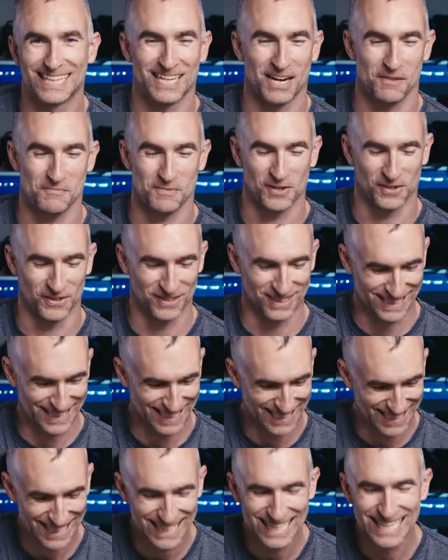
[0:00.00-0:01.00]
I'm calling
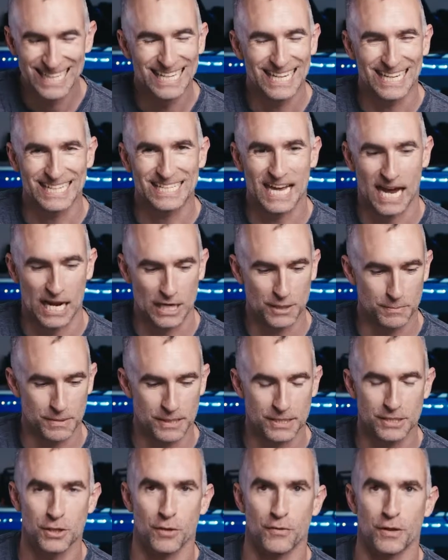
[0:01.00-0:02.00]
it,
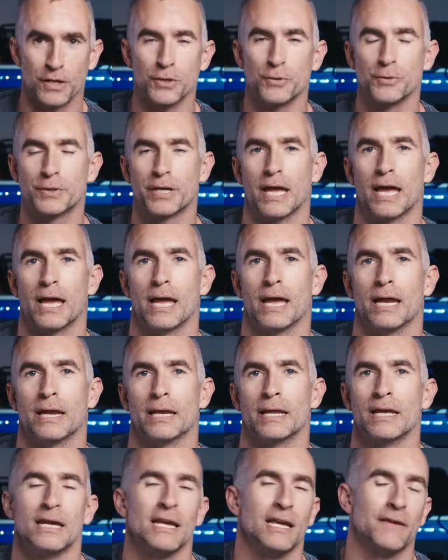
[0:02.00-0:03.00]
attachment, so that you can,